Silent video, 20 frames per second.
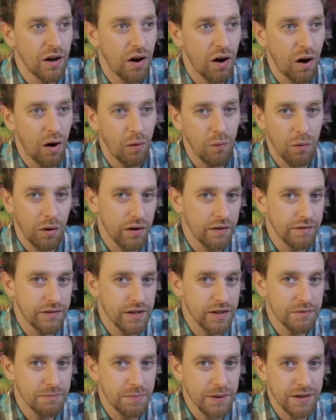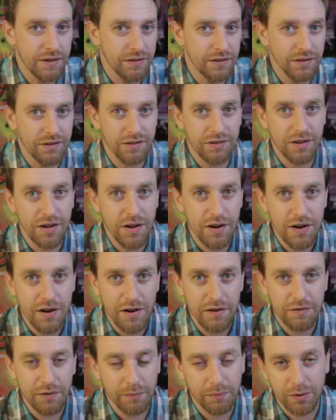on one of these pieces
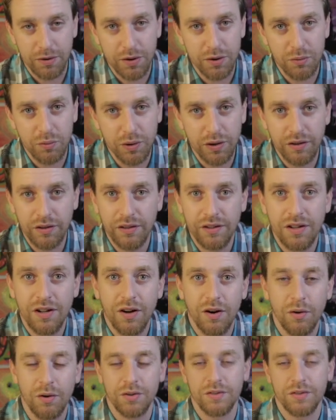from Goodwill or